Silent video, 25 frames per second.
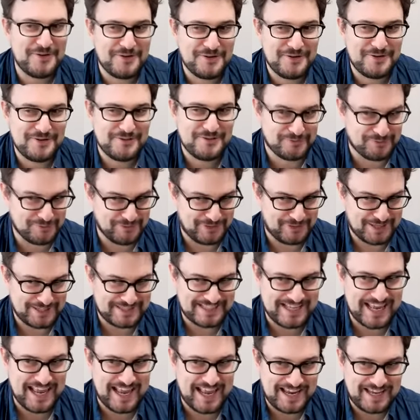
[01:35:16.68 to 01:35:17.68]
For the
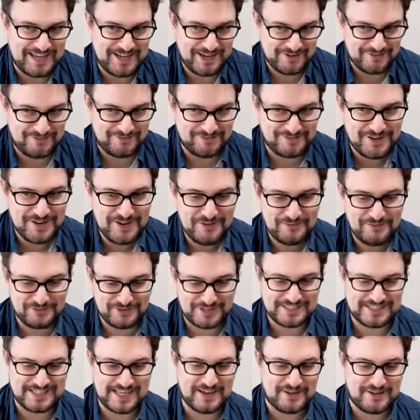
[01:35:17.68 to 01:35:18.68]
sake
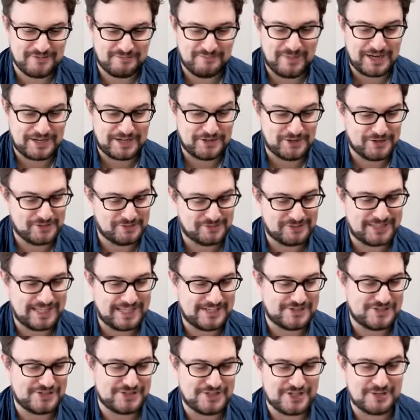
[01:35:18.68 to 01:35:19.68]
of my current
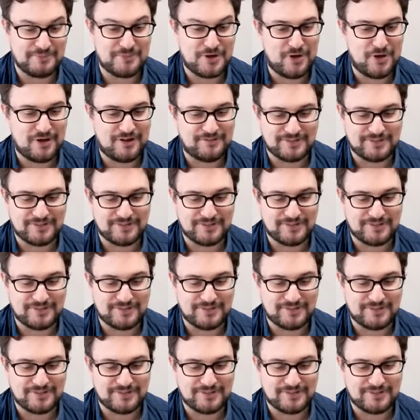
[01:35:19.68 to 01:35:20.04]
relationship, no, I've not.